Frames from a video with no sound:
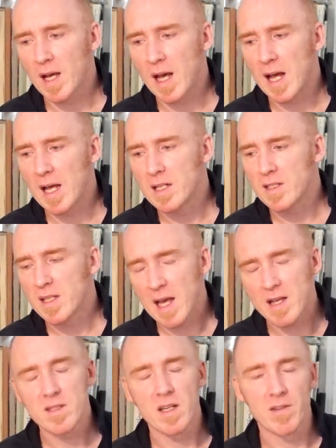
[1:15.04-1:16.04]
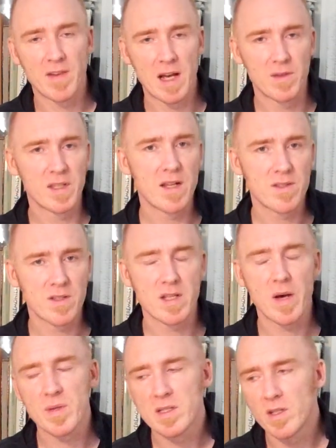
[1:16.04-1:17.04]
and yes, I found the answers
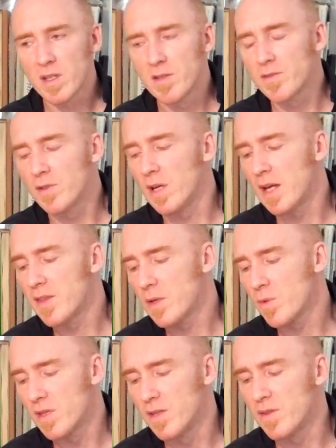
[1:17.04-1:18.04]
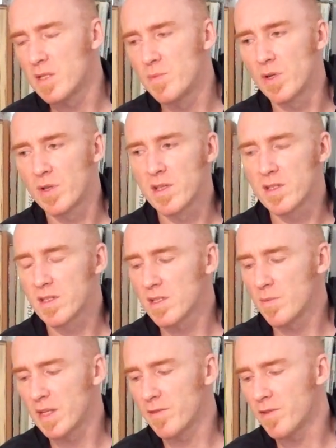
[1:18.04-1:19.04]
I was looking for. I think within this book there's
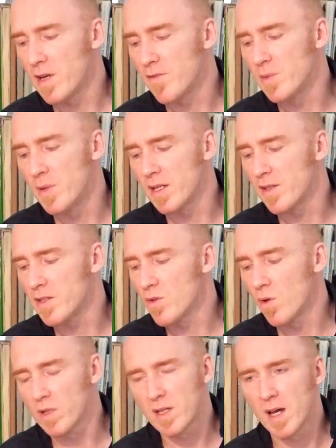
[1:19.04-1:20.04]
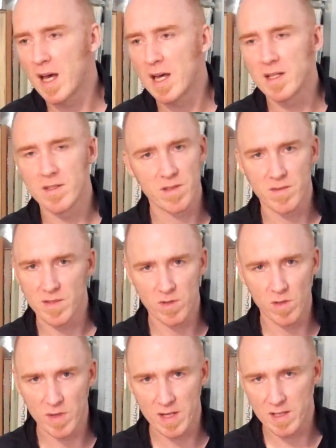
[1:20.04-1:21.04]
something for everybody. There's all kinds of
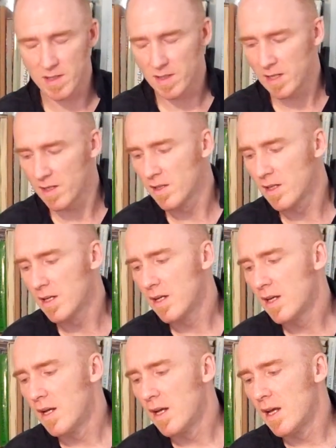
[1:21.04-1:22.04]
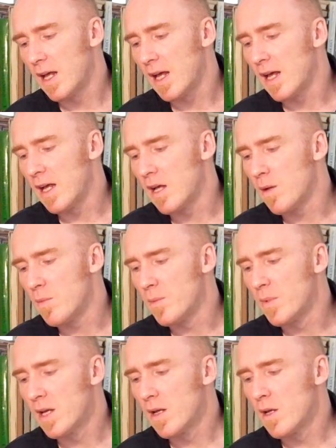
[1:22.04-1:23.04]
stories in here.
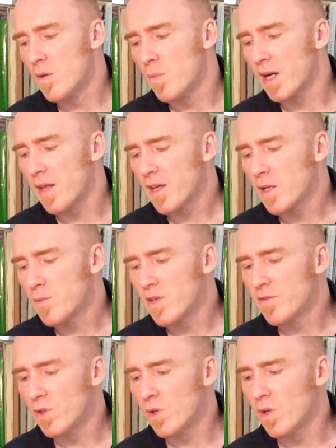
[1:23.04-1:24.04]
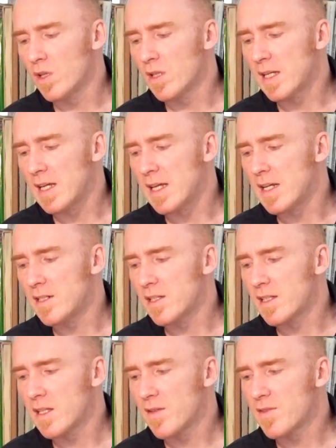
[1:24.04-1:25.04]
Um, but I think above all, it
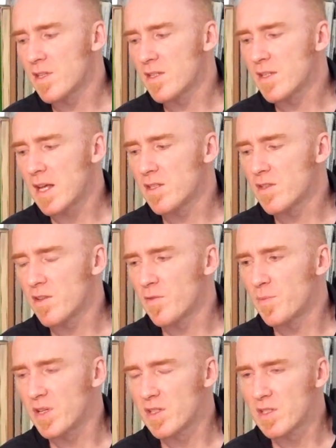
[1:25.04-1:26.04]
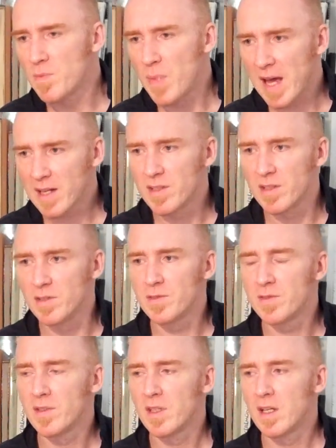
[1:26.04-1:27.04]
gives a sense of
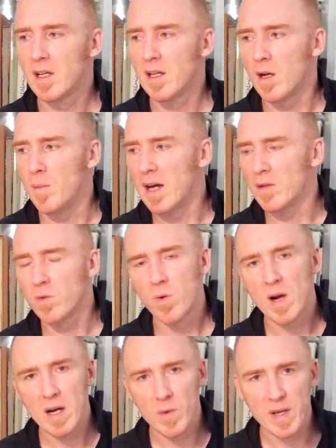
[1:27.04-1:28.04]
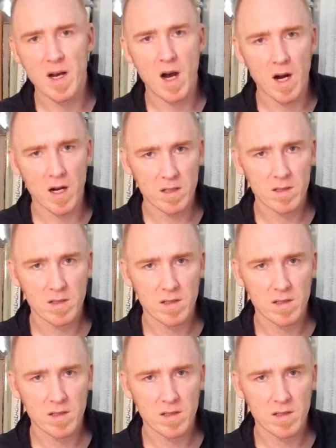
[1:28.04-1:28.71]
perspective about where we are